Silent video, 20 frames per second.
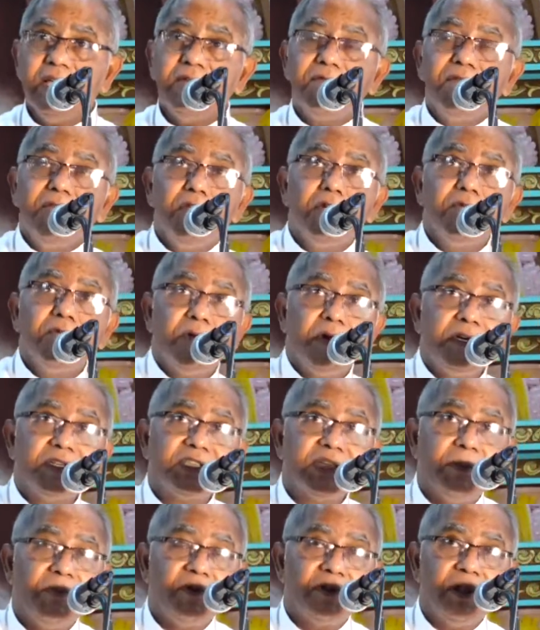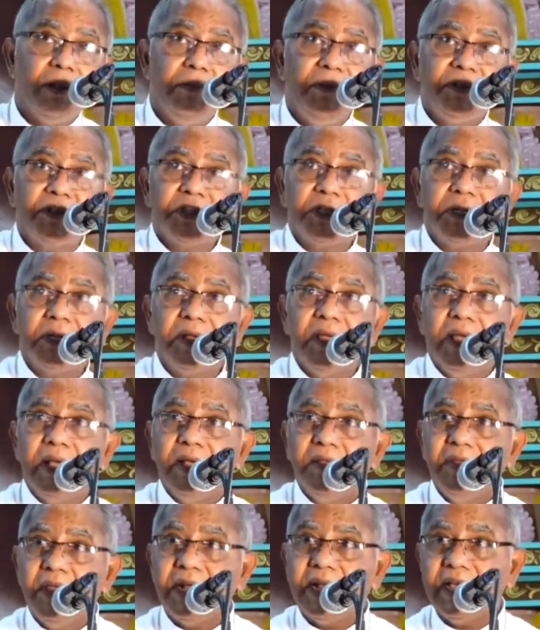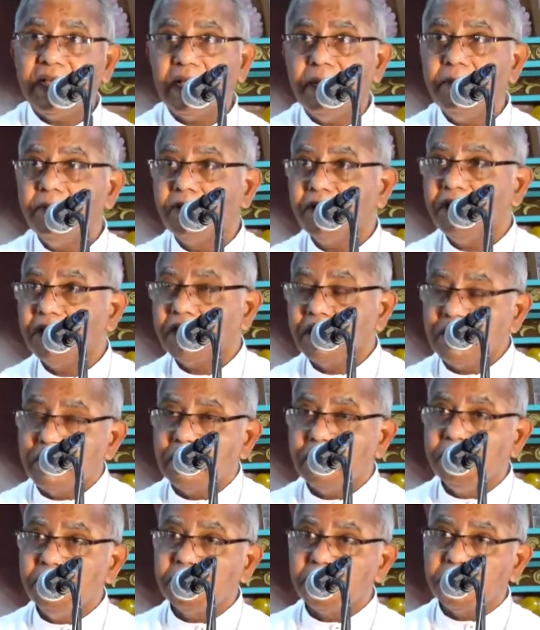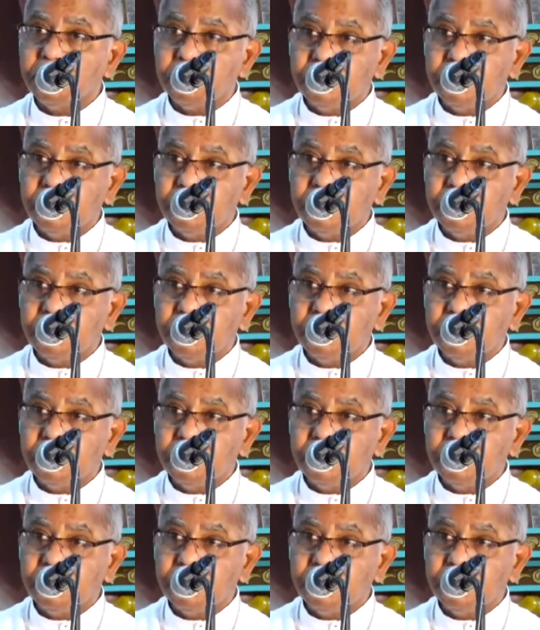a few words about the mission, then I come to a conclusion